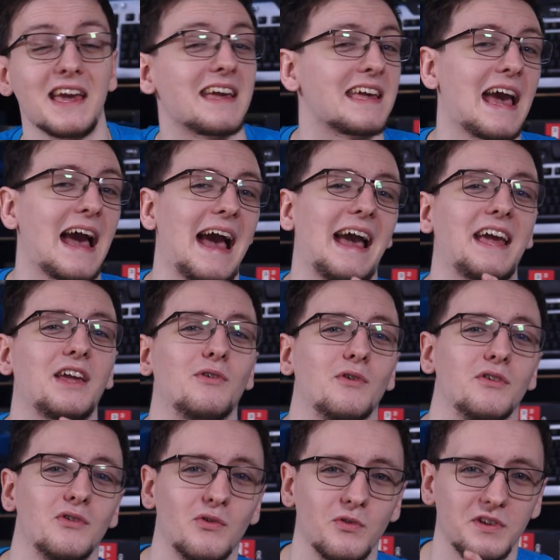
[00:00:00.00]
getting
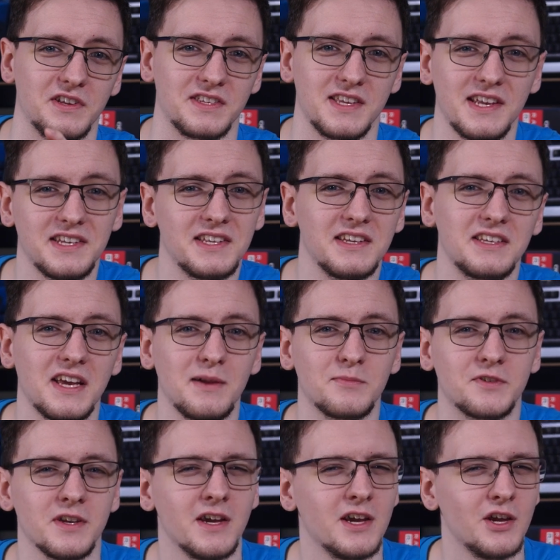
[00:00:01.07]
accurate 0 to 60
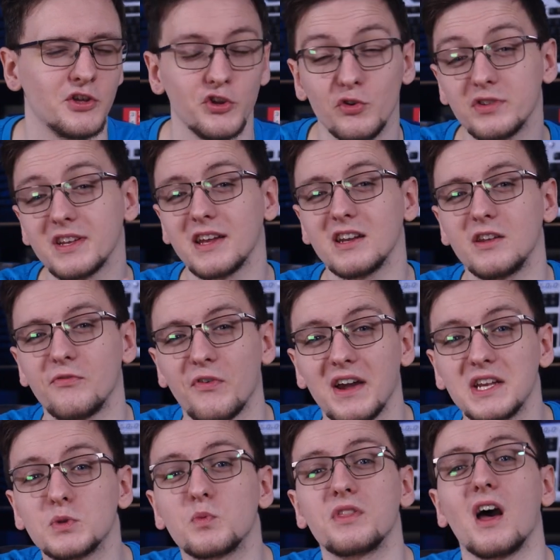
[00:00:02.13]
times, using a
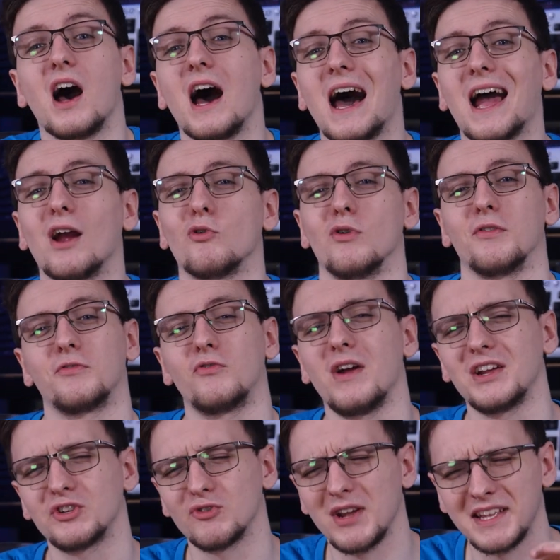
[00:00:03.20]
device with a higher
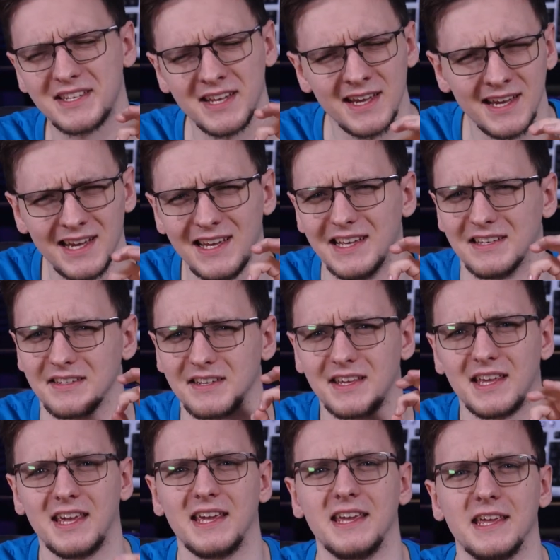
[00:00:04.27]
refresh rate is
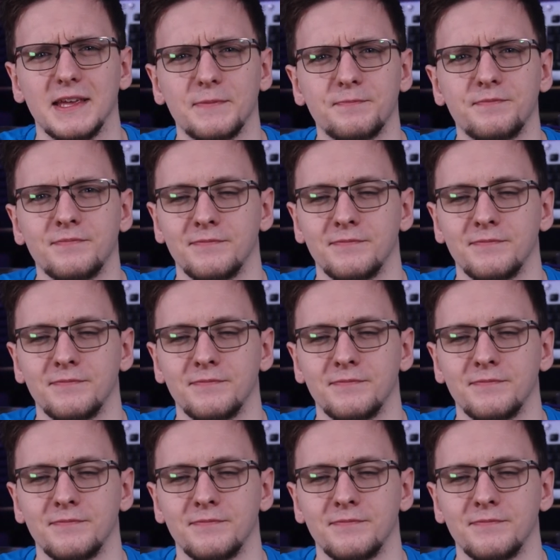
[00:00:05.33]
key.